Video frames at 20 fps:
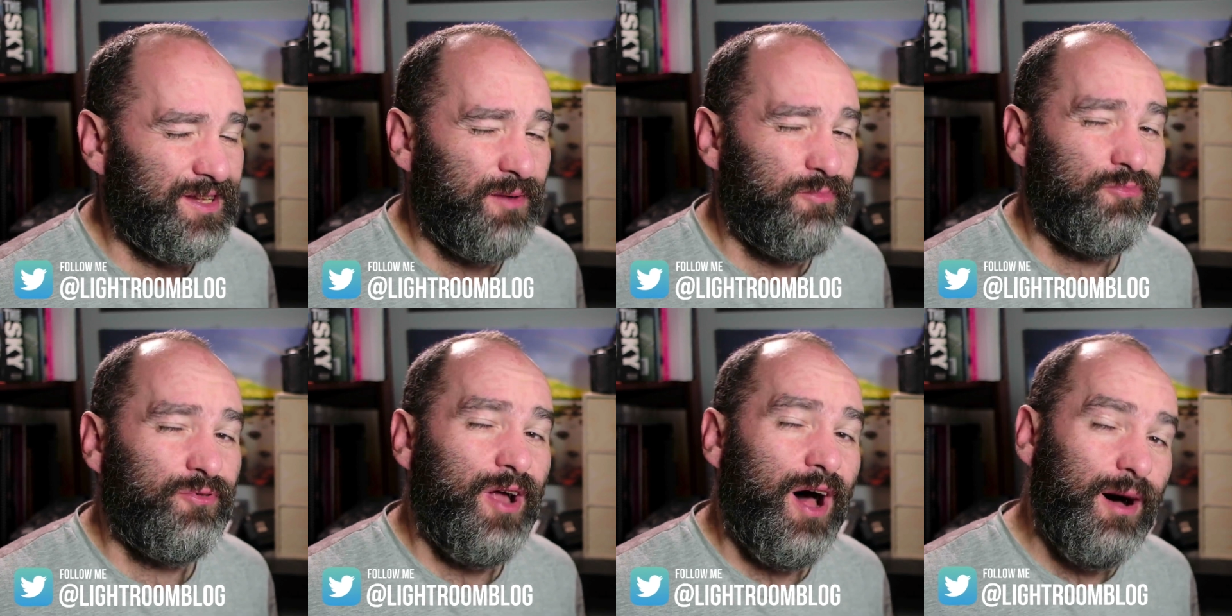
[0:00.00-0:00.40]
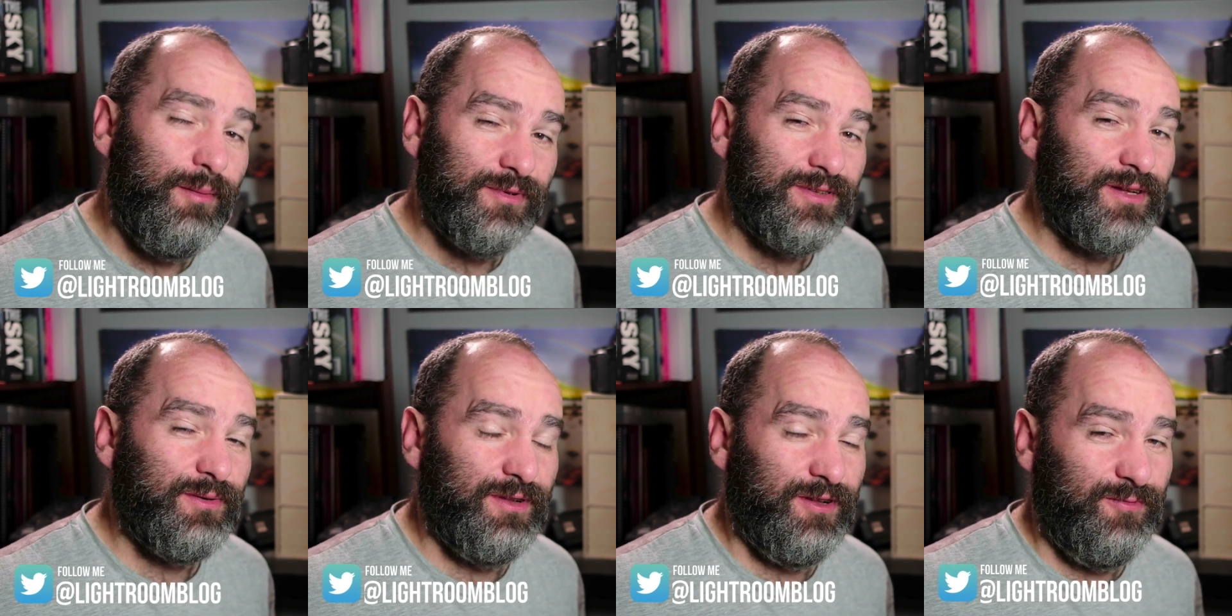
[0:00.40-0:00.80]
I
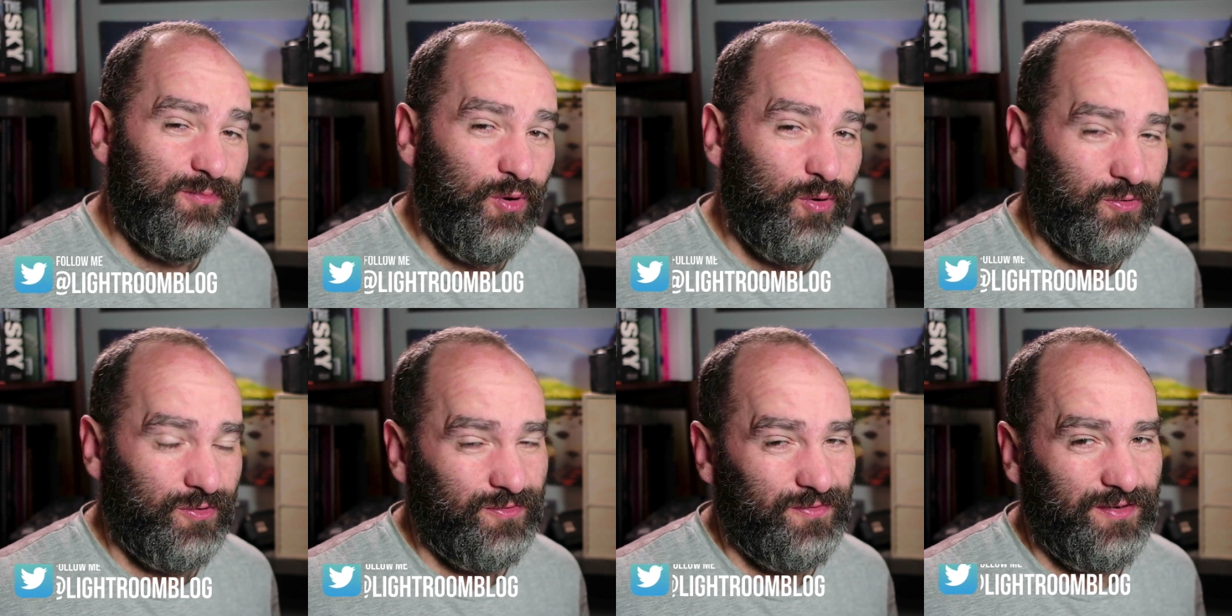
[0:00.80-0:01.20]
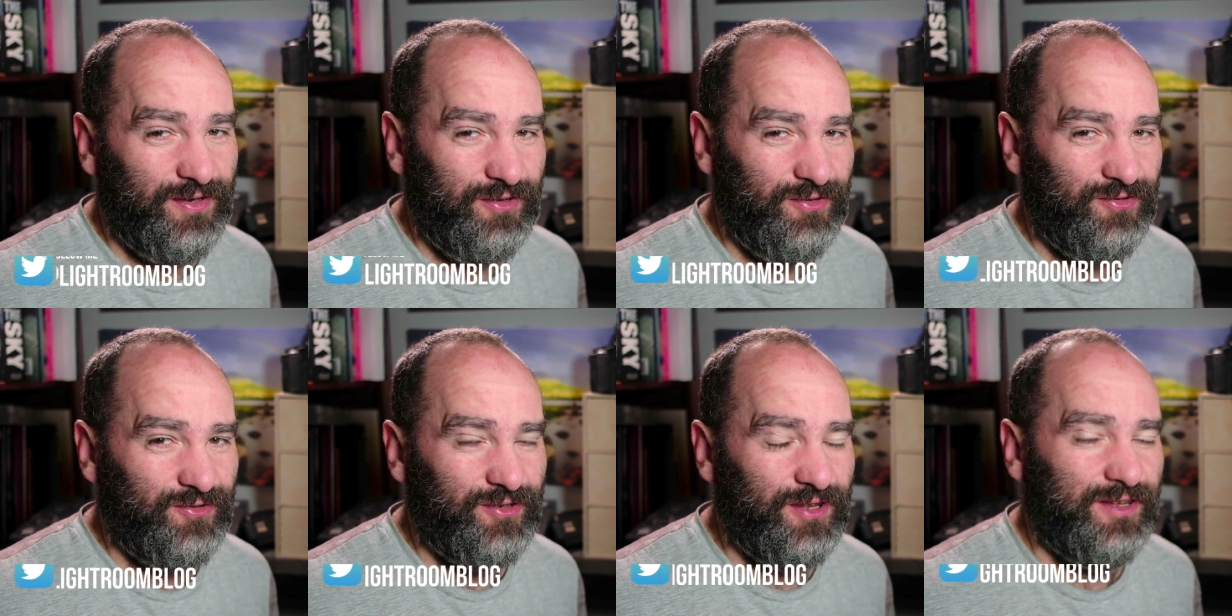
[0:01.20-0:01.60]
promise I will have bonus
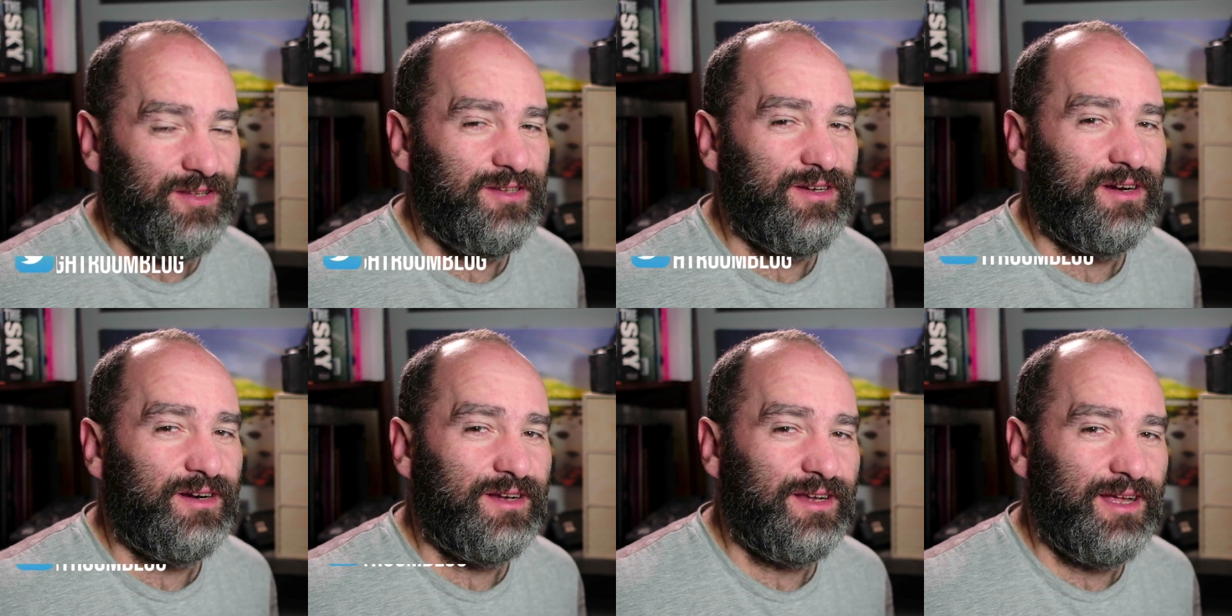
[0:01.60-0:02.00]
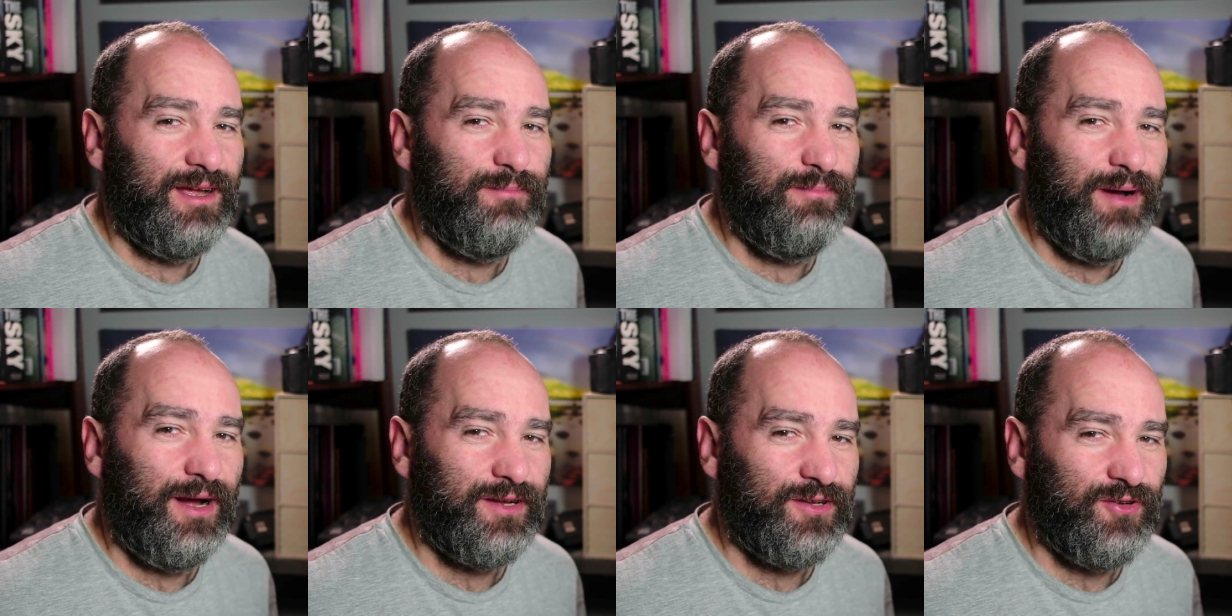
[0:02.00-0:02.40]
videos and start to
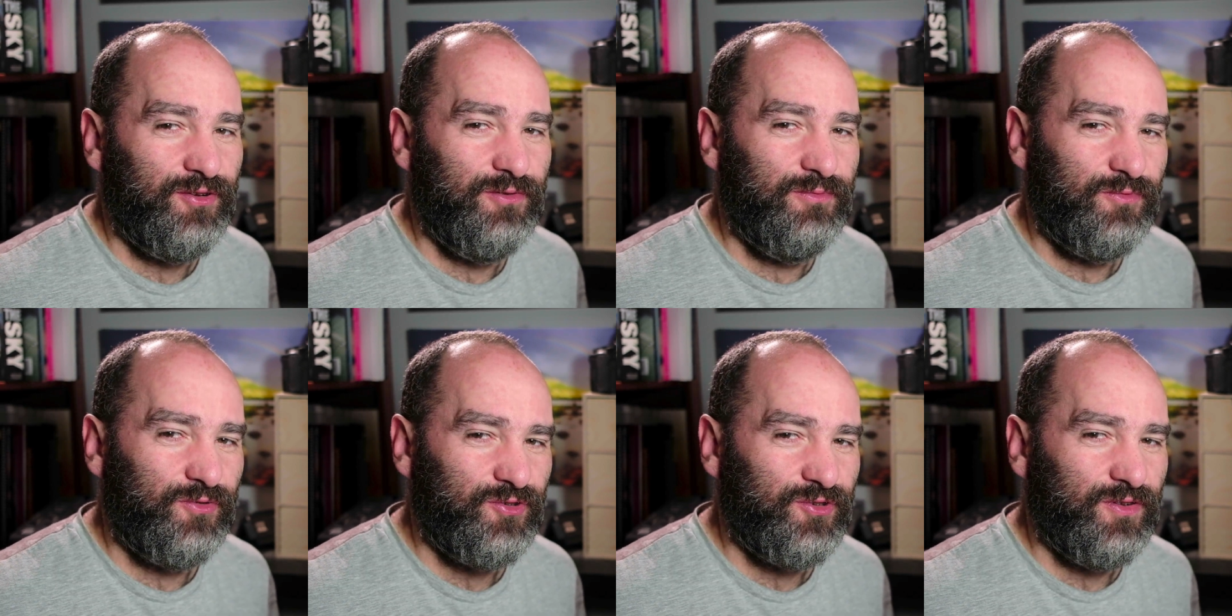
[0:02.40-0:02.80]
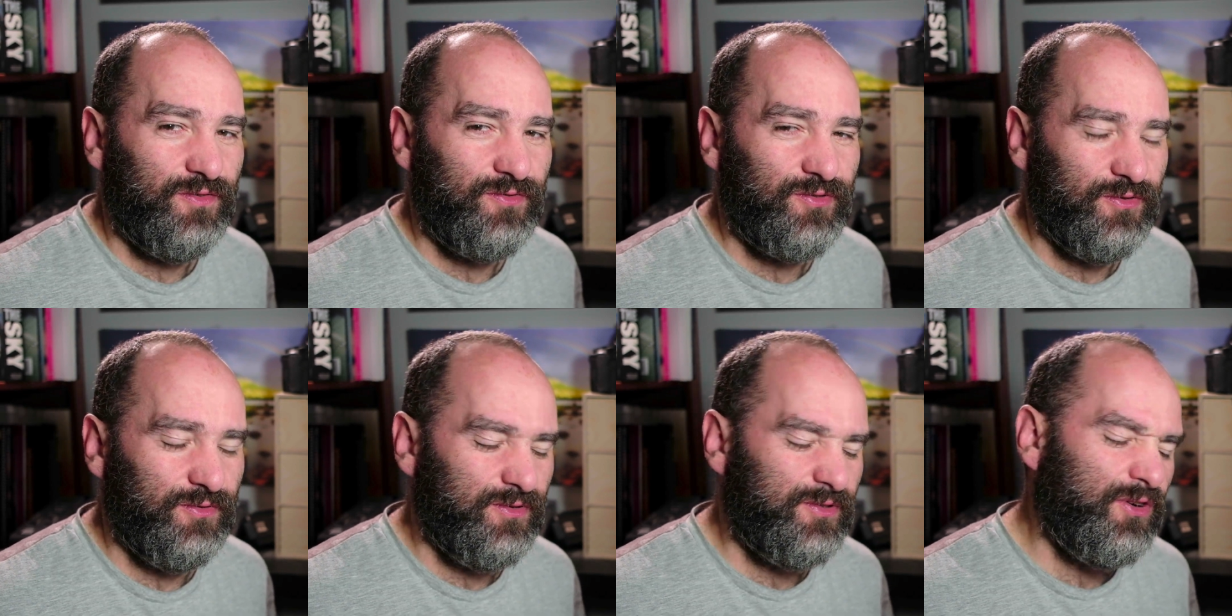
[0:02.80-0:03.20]
get back to doing more stuff soon.